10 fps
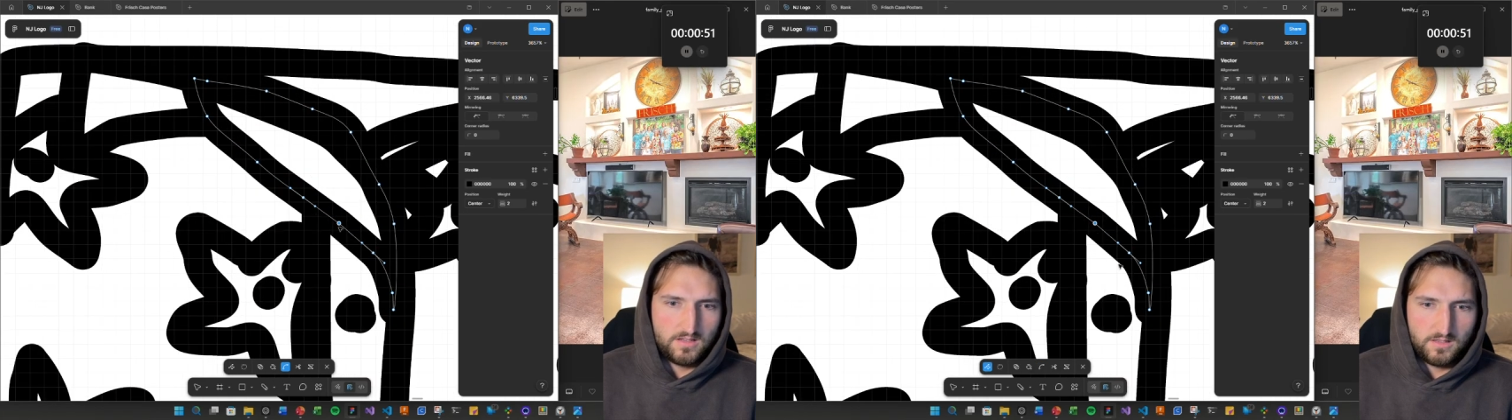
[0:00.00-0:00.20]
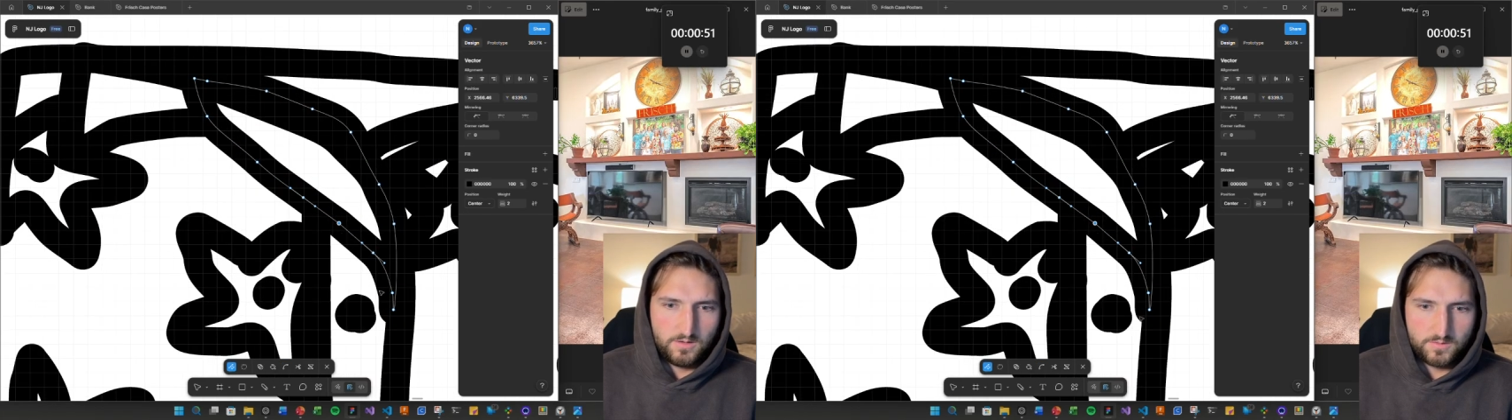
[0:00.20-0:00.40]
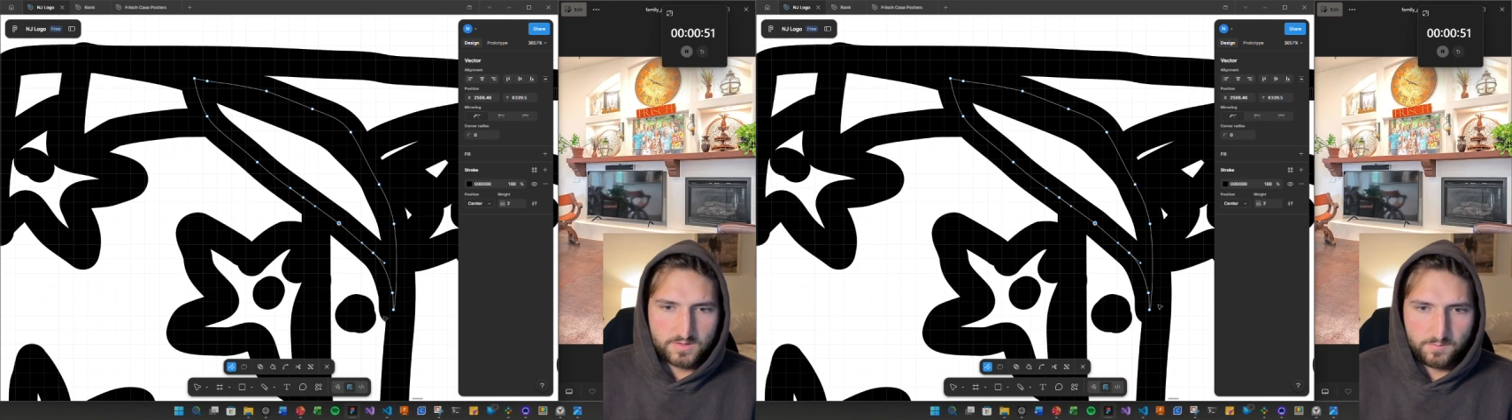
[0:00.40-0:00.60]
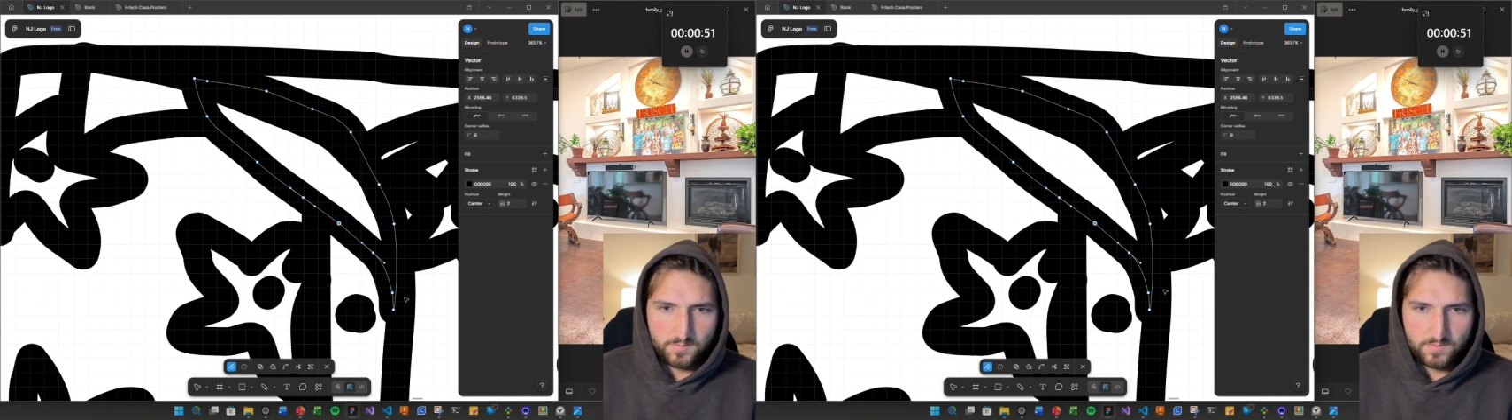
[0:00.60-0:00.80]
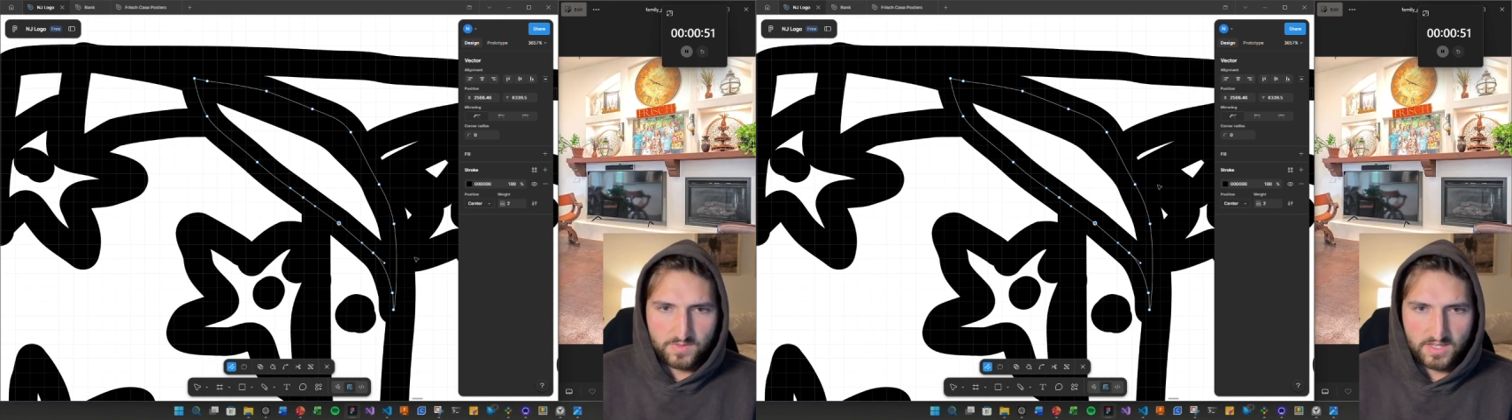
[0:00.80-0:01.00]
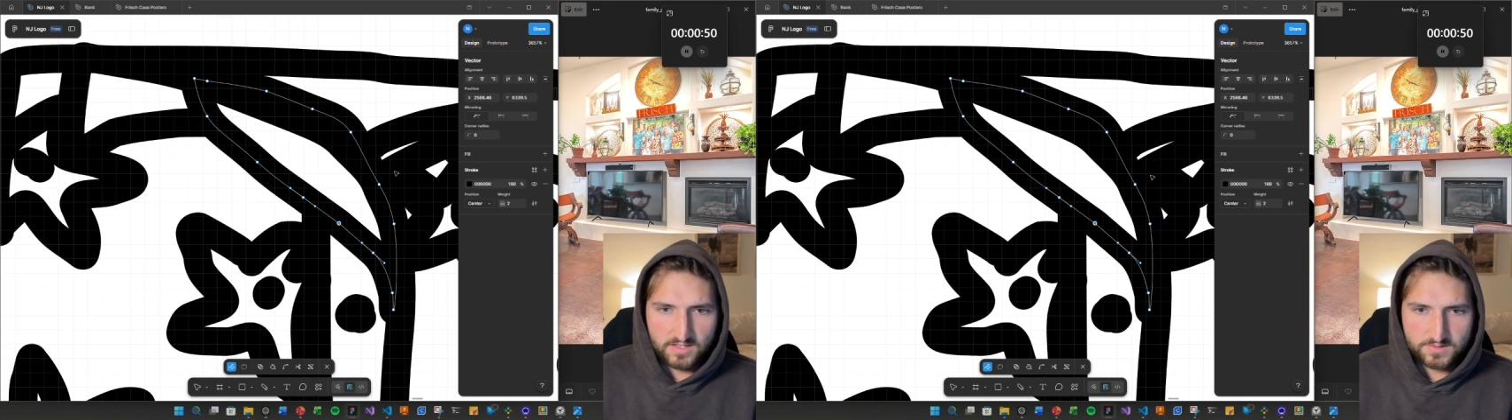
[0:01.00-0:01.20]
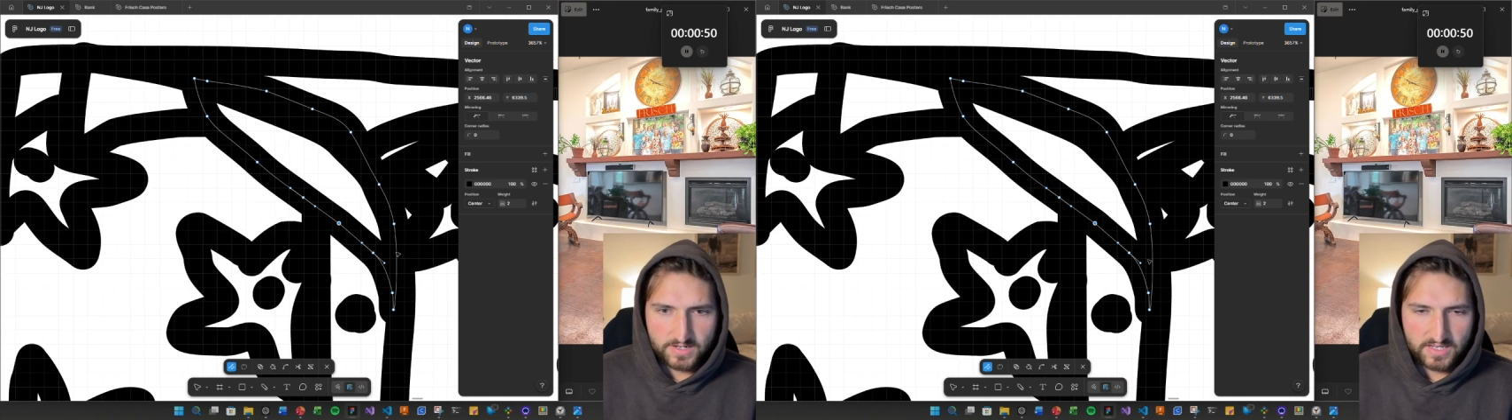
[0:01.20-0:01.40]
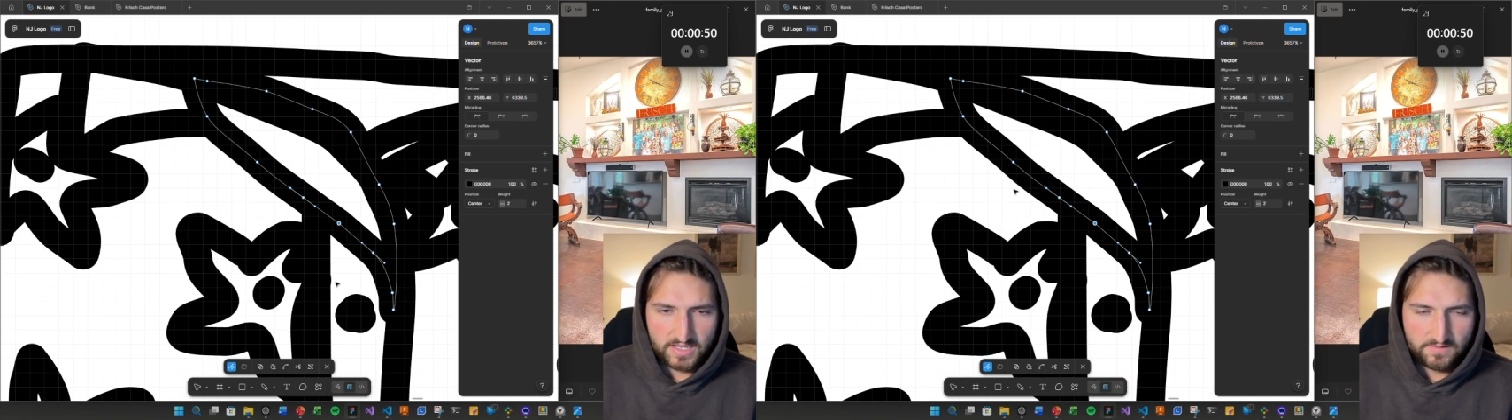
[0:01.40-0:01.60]
a closed thing so
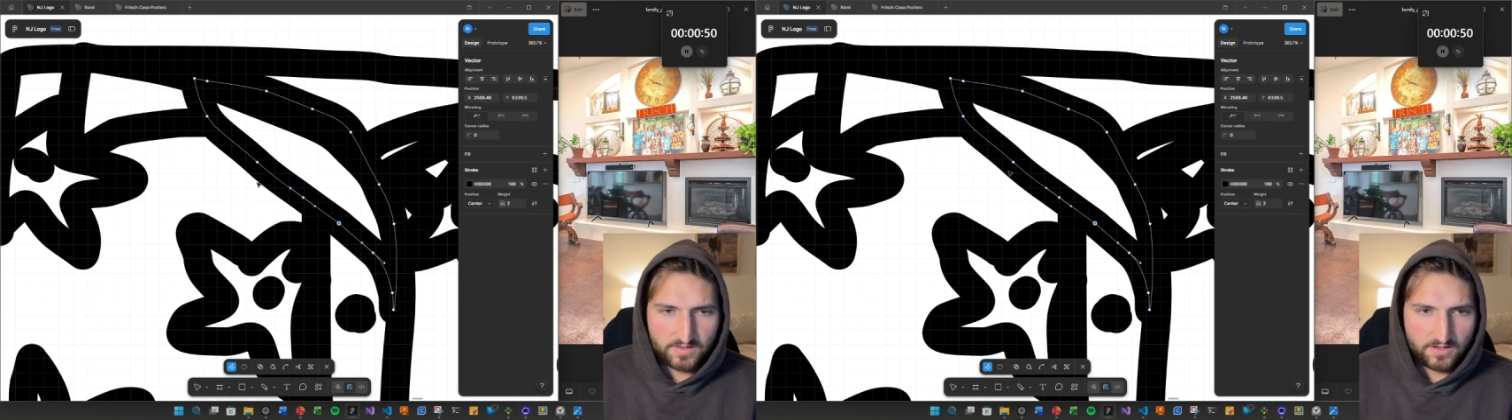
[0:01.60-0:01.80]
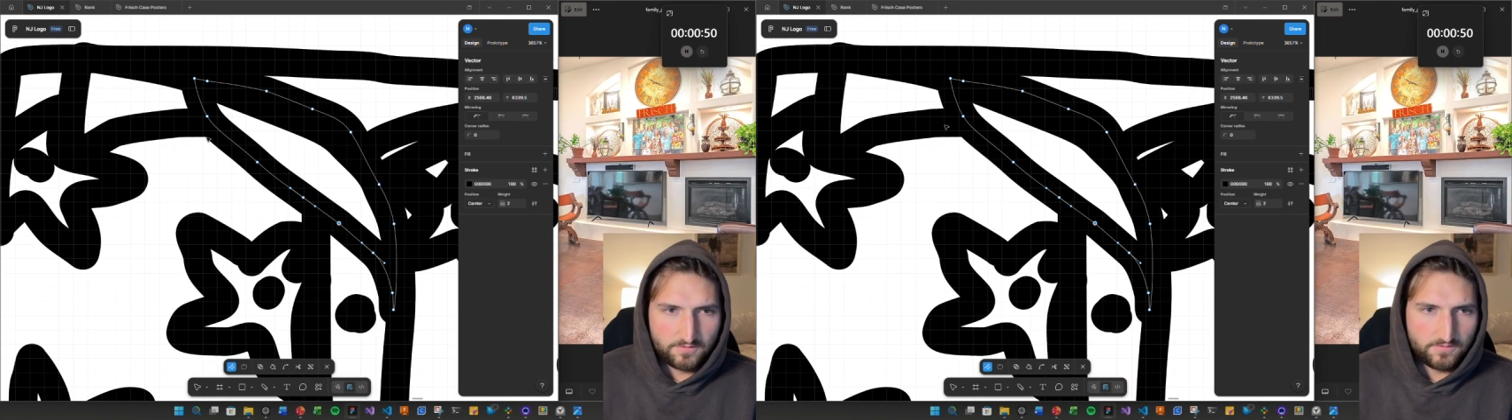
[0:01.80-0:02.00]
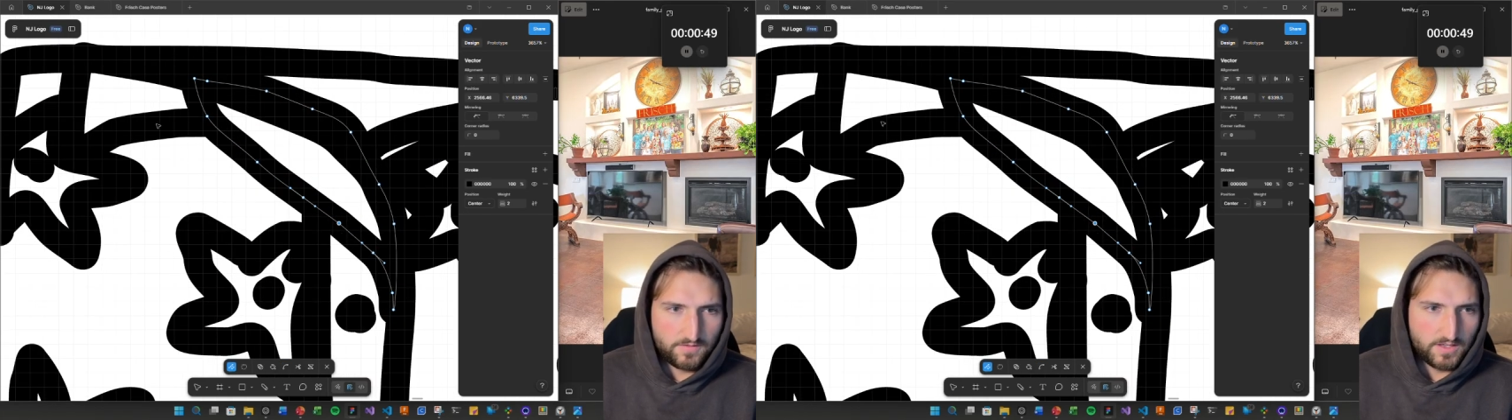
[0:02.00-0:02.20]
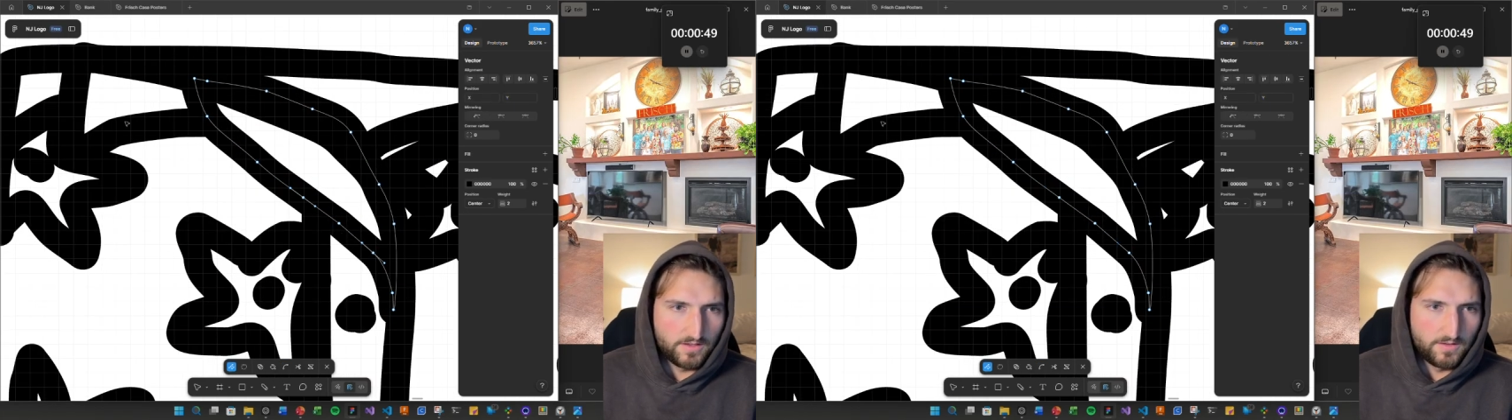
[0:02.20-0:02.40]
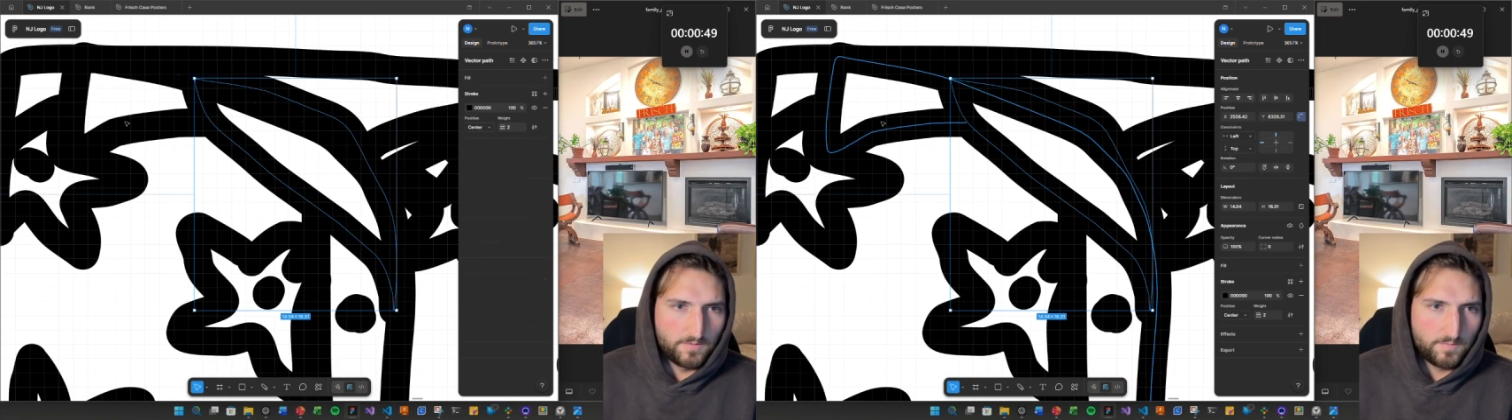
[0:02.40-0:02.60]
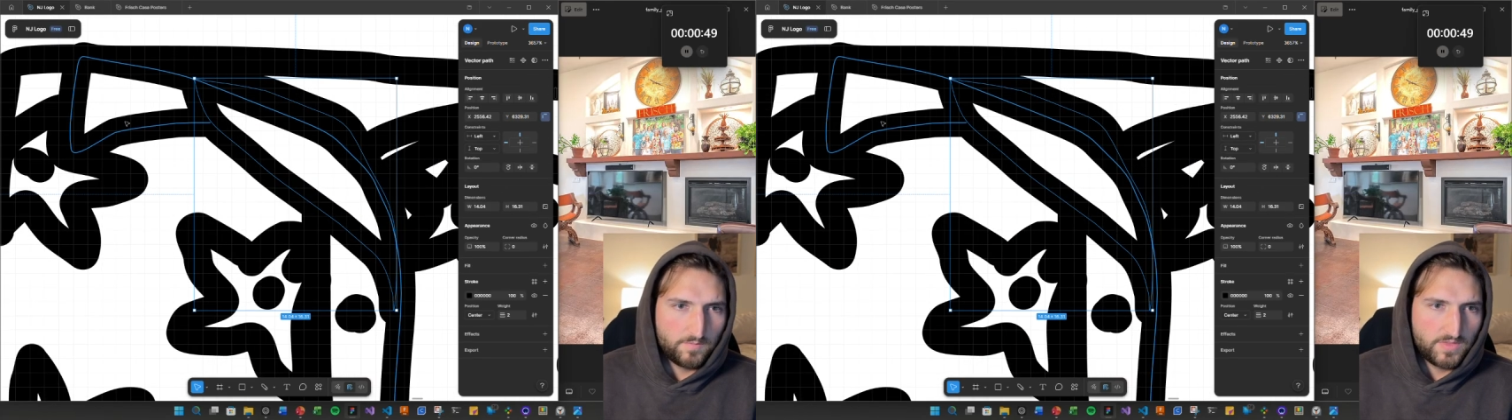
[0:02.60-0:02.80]
I can give it a fill.